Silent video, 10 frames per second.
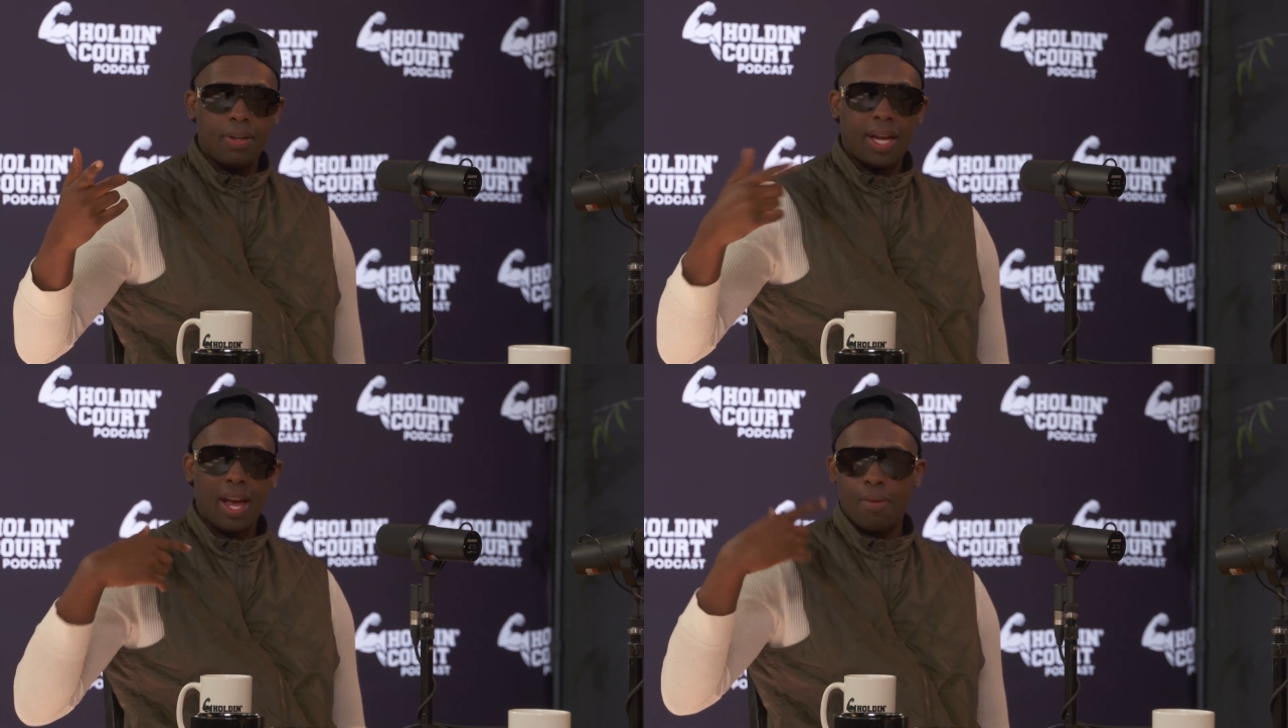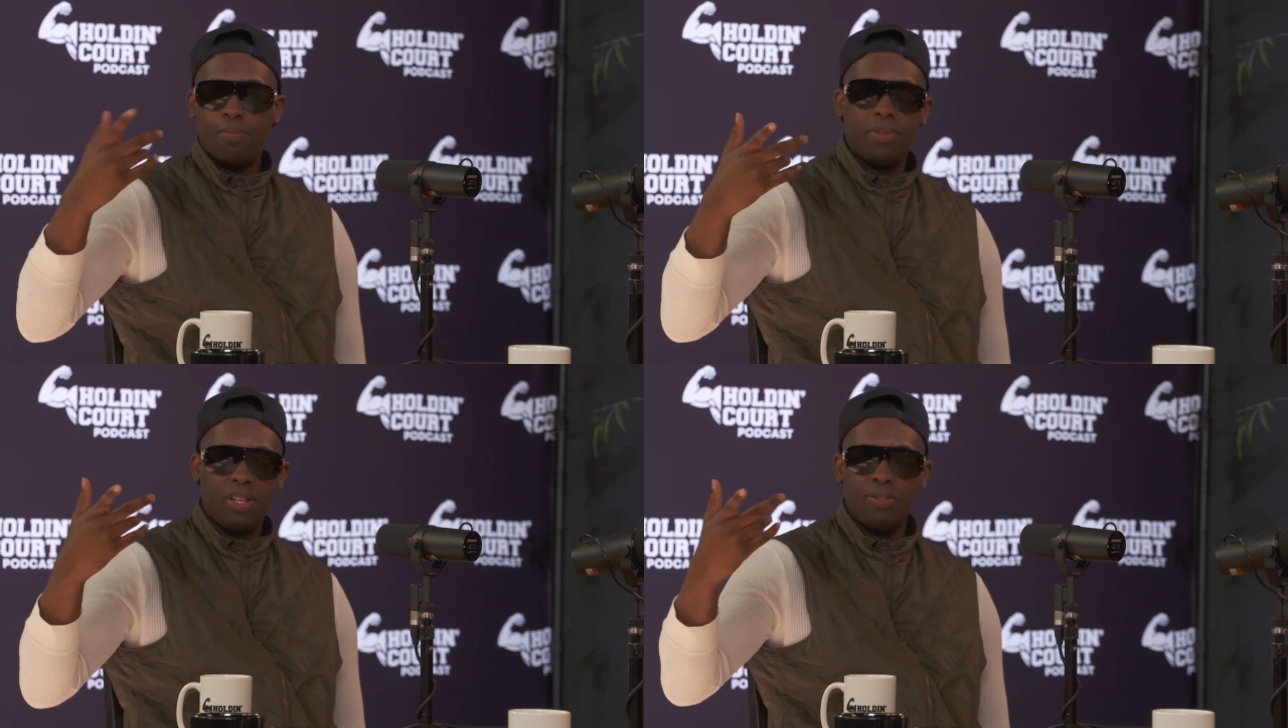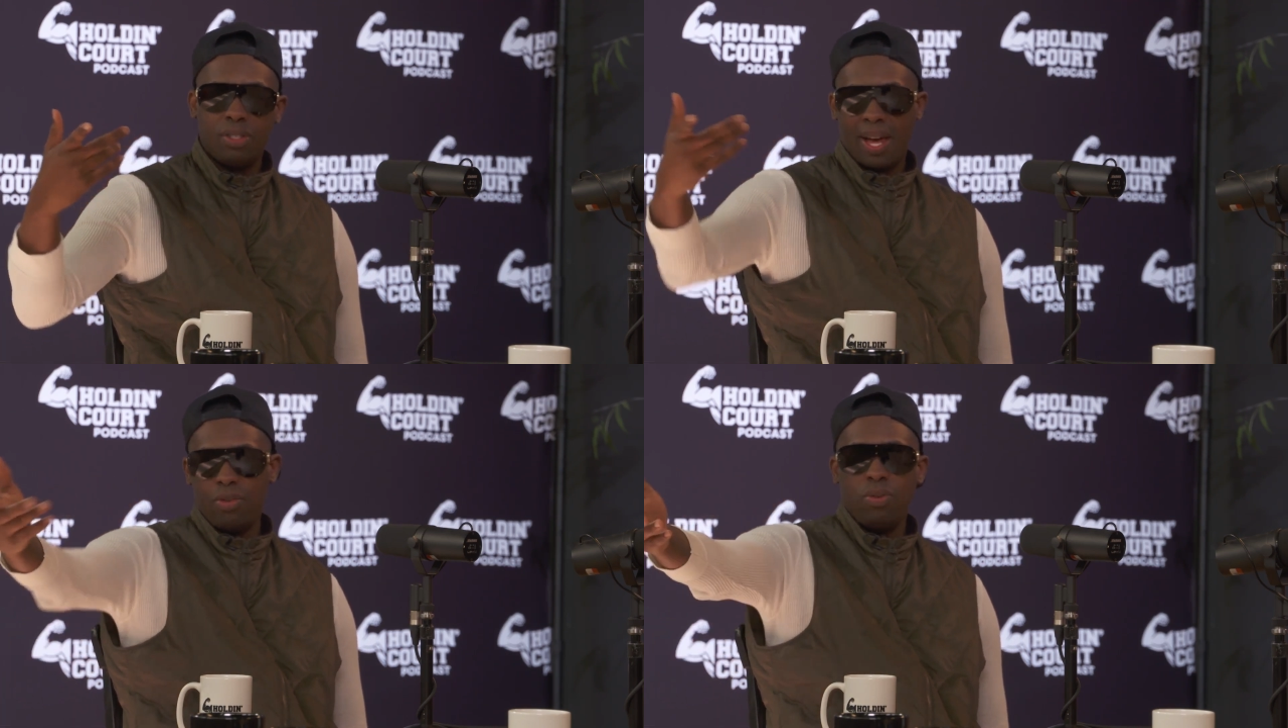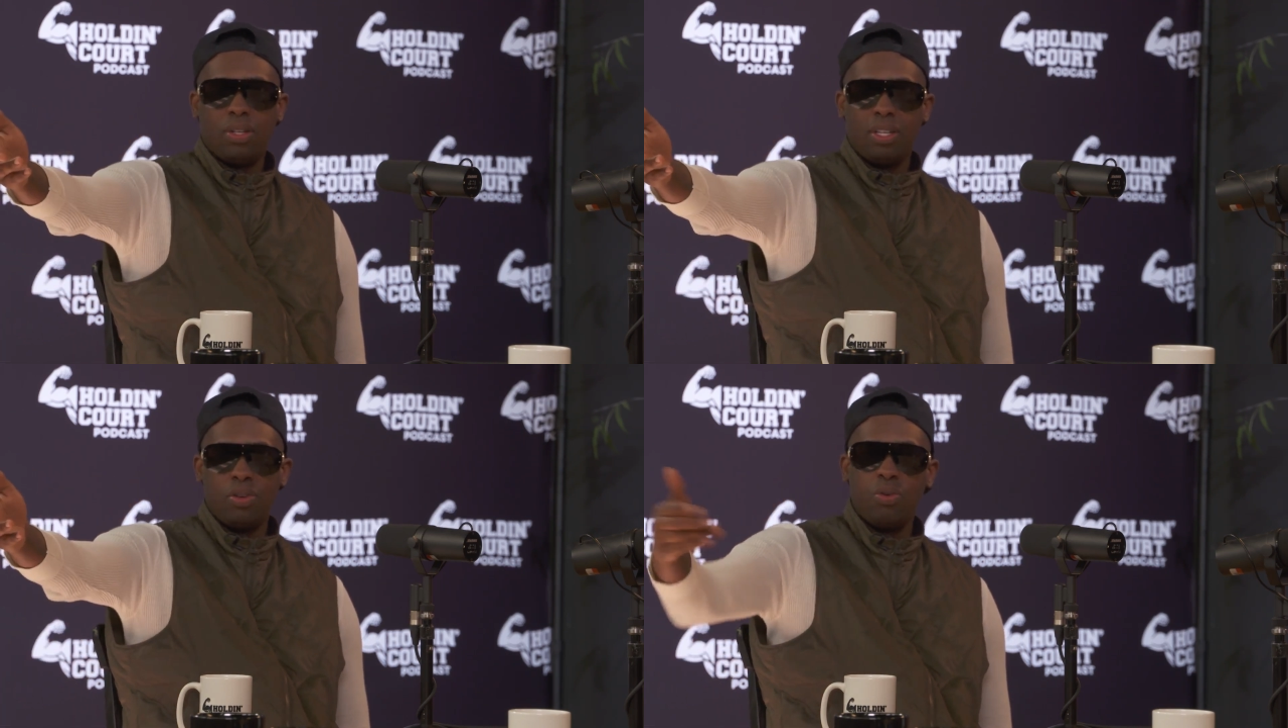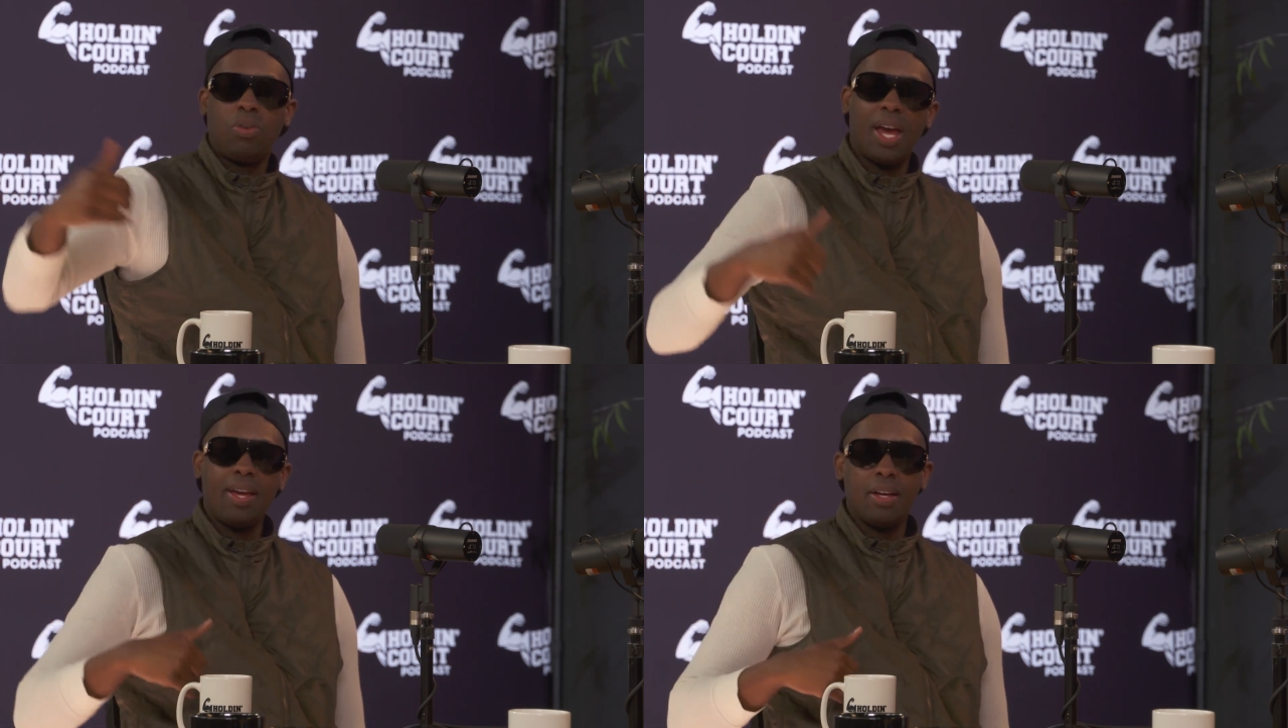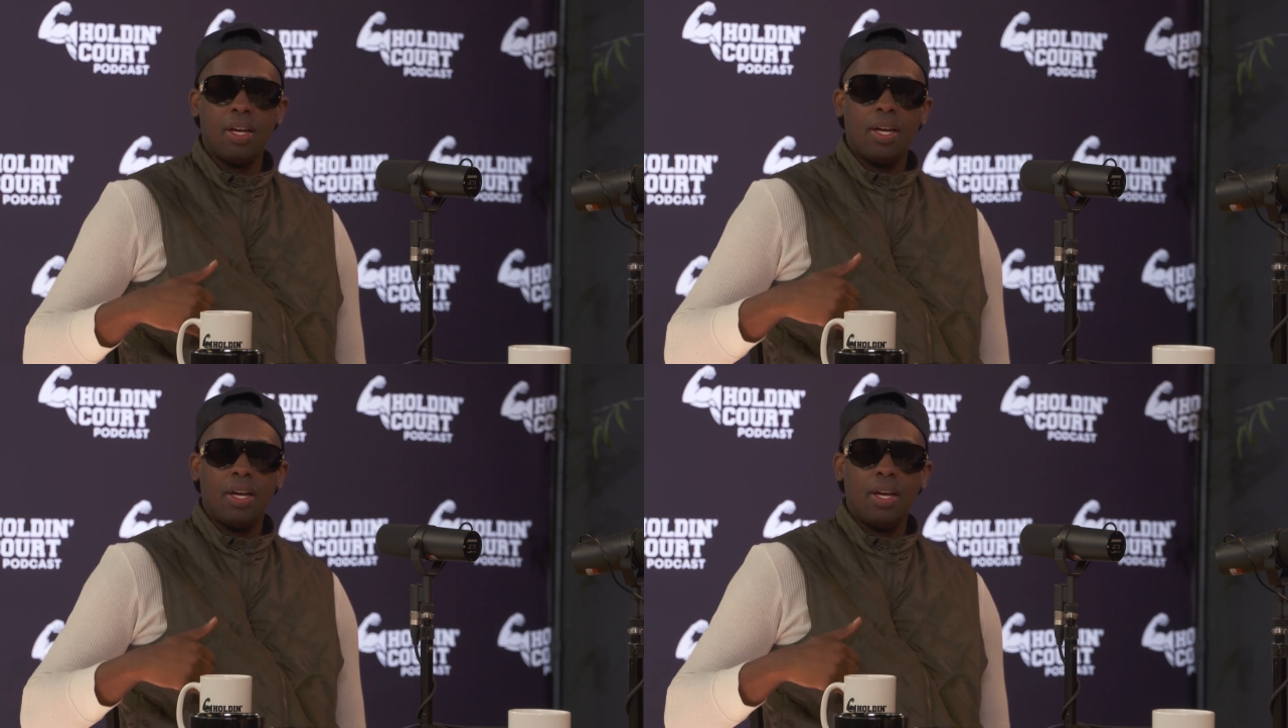if somebody you like,